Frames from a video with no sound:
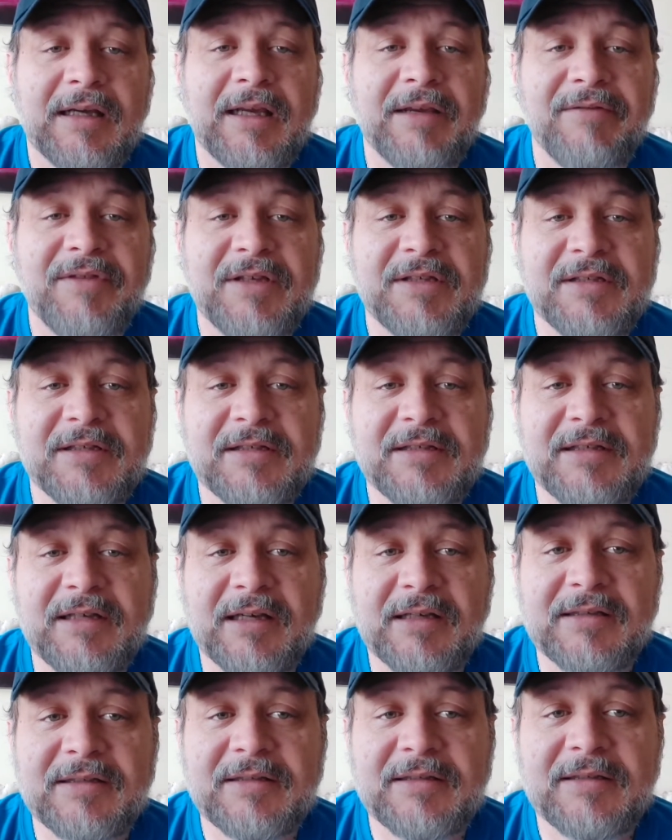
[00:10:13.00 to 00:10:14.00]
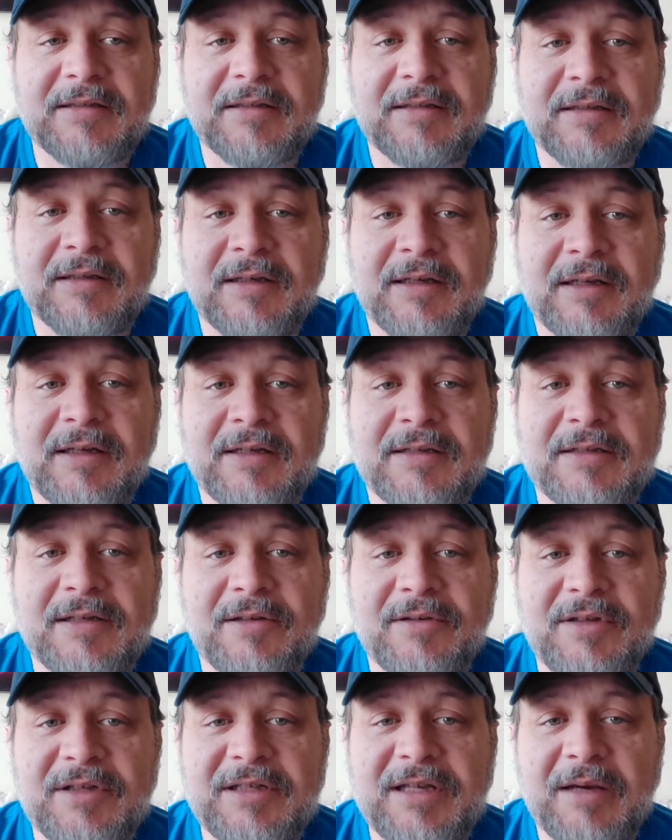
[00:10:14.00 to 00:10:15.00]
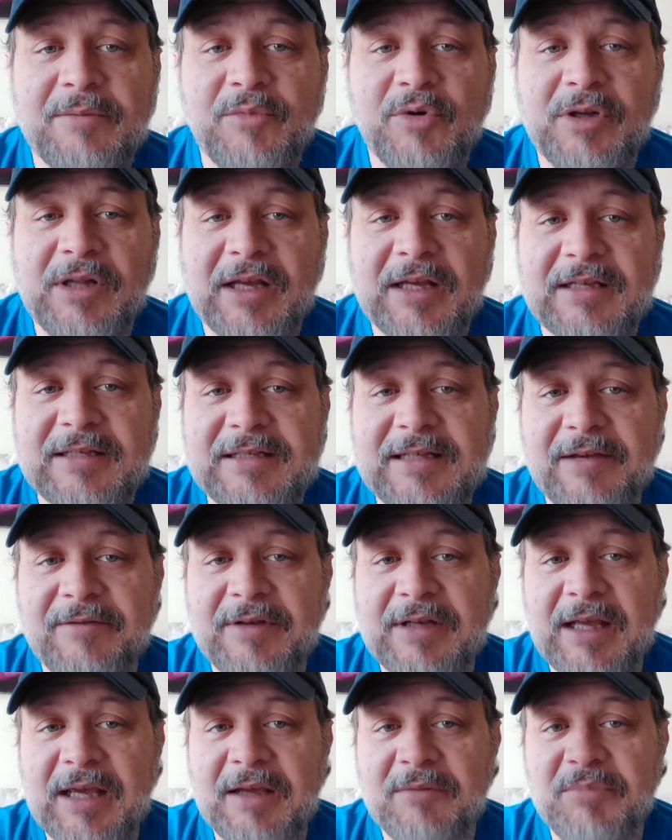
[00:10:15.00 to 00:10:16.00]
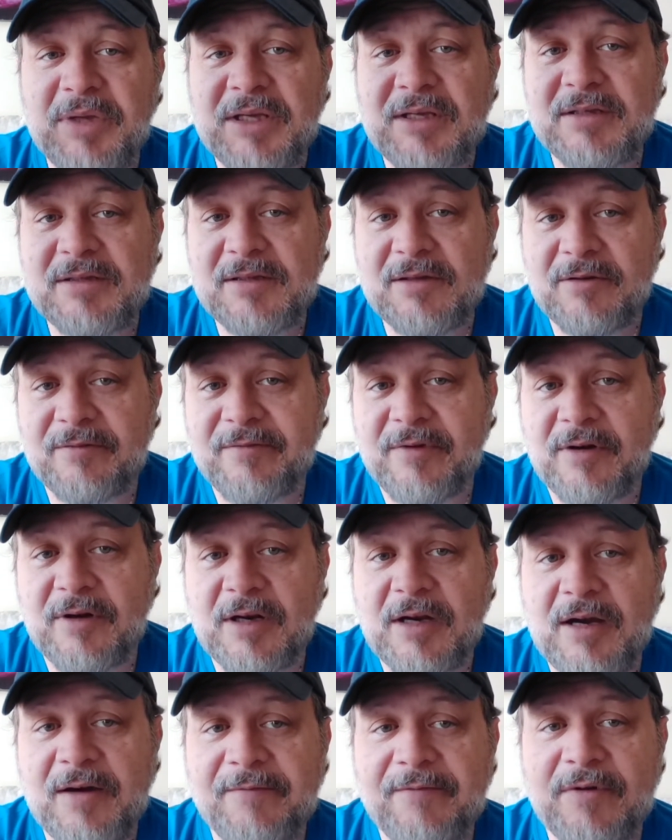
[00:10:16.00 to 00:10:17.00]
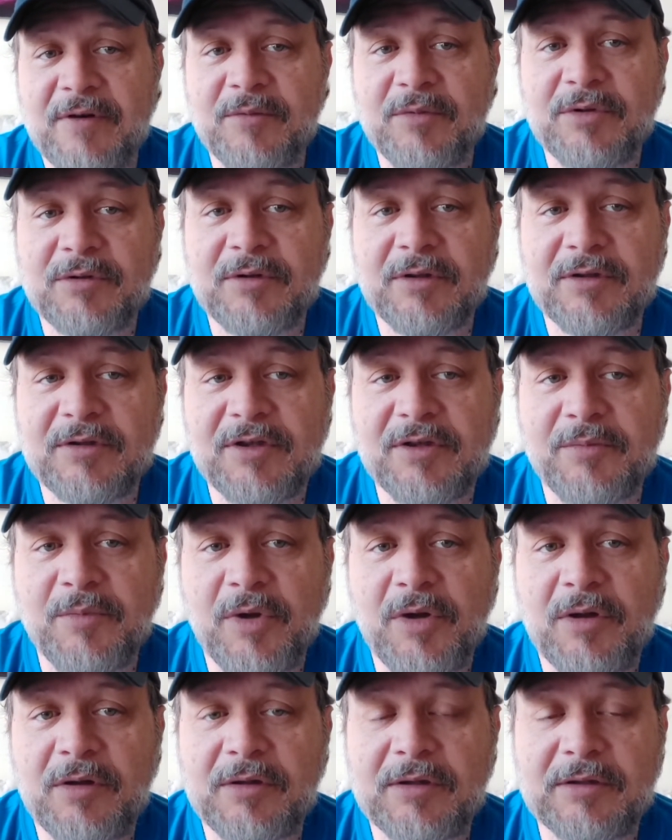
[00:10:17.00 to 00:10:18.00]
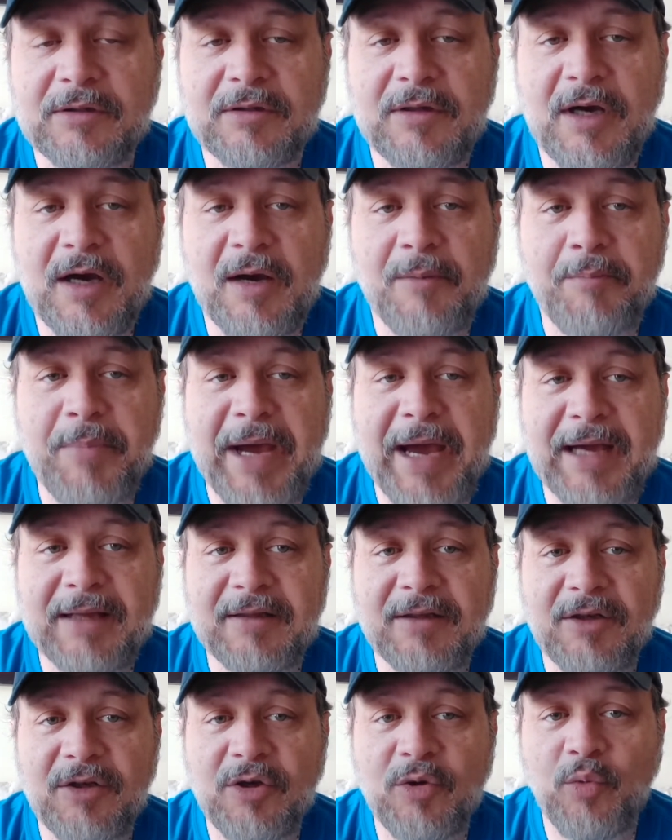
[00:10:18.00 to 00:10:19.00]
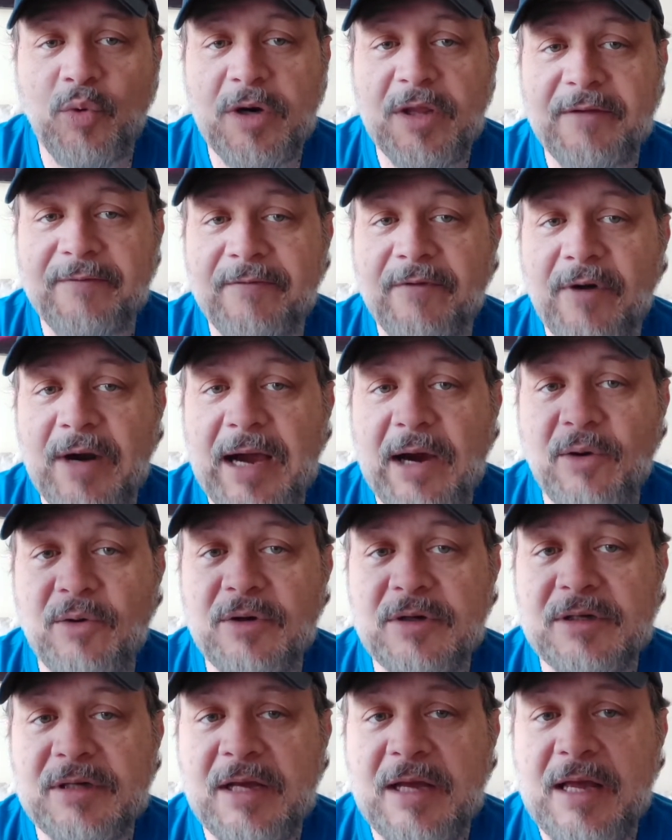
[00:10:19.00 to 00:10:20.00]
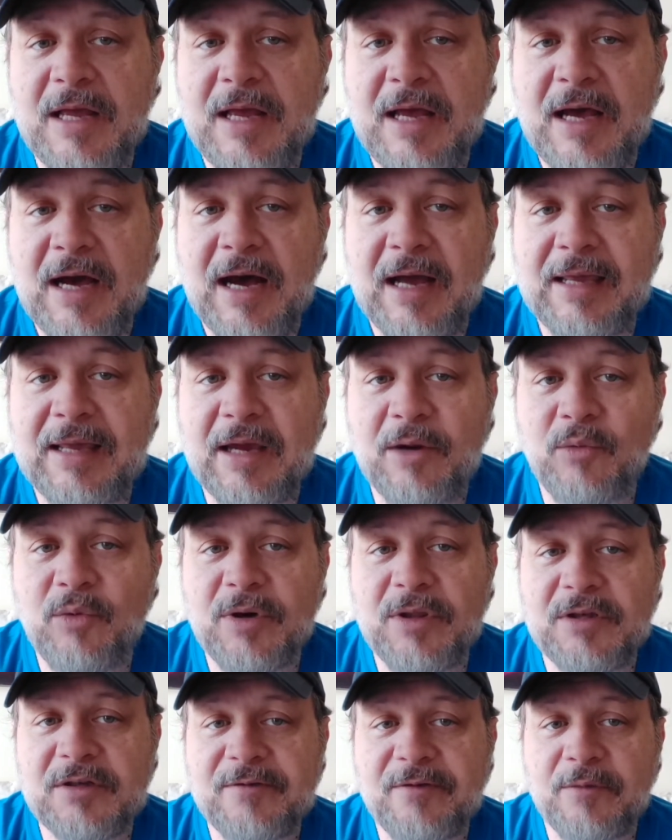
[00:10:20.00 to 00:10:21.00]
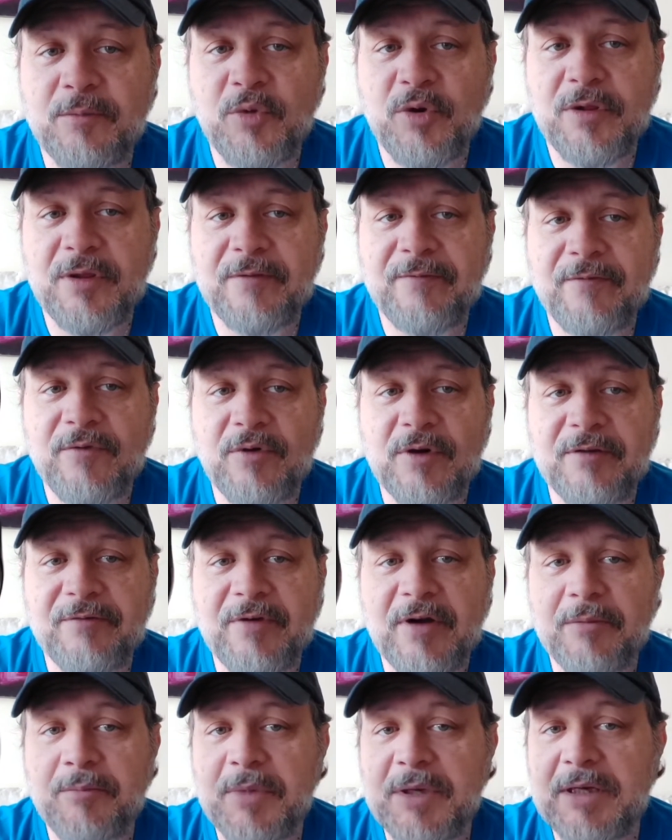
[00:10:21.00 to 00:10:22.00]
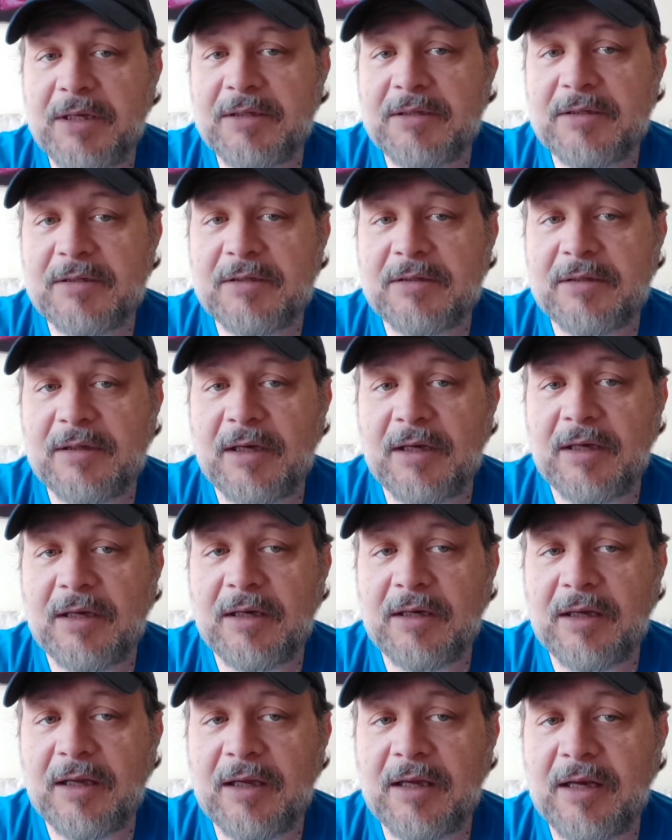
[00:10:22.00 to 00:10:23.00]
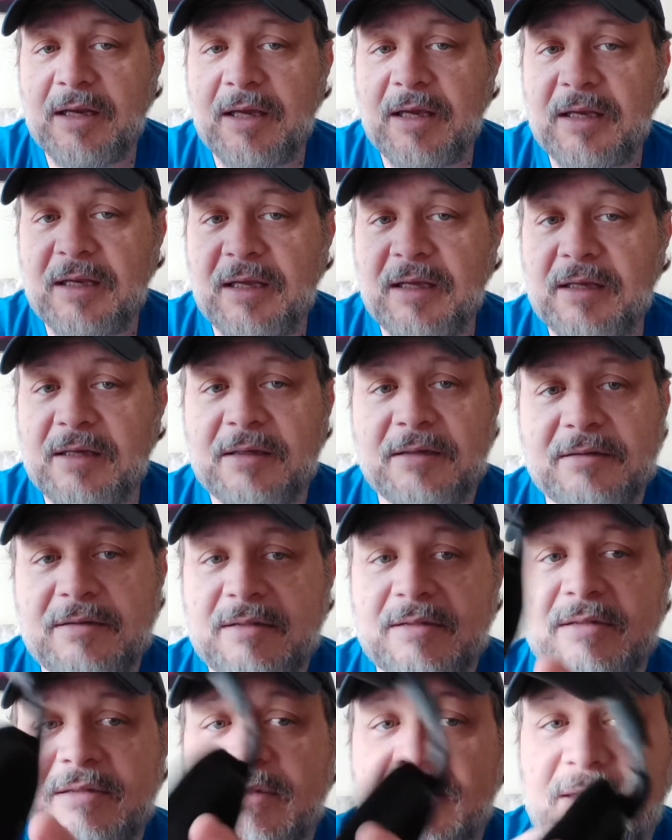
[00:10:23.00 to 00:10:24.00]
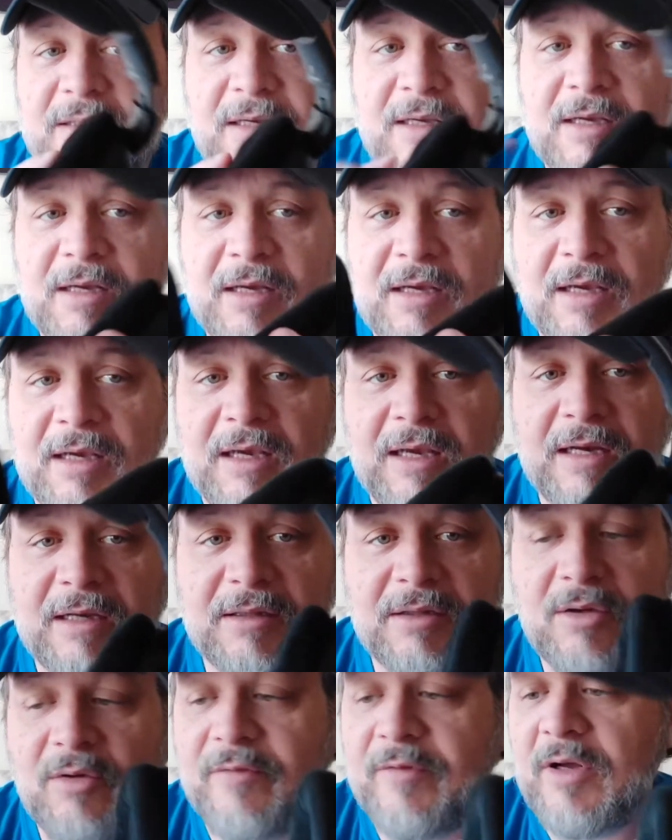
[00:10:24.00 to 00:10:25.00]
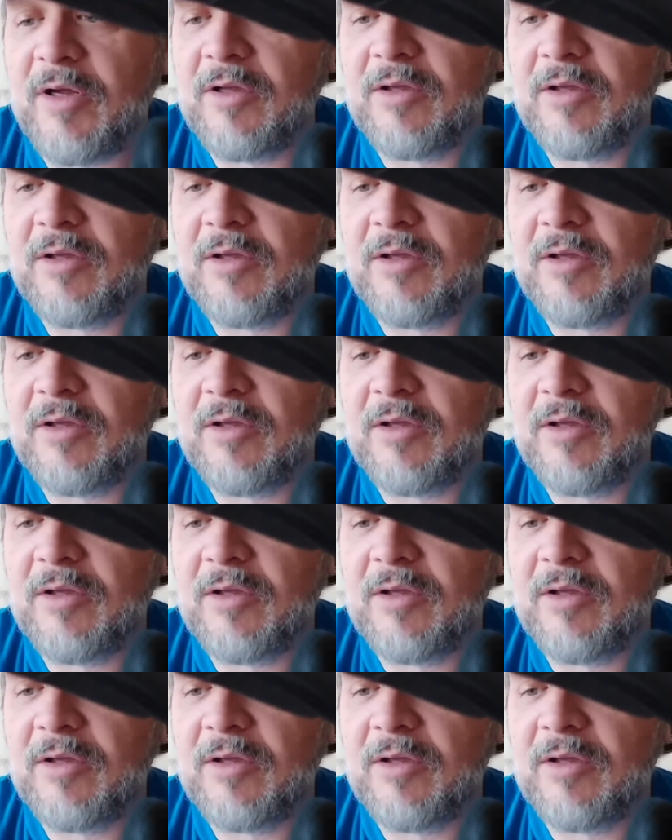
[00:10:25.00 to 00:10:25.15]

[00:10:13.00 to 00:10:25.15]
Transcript: I give these a 6. Sonys get more like a 7, 8 because they're very comfortable and they're small and compact and you can wear them for hours. I can't wear this for more than 45 minutes and I get a headache. And at low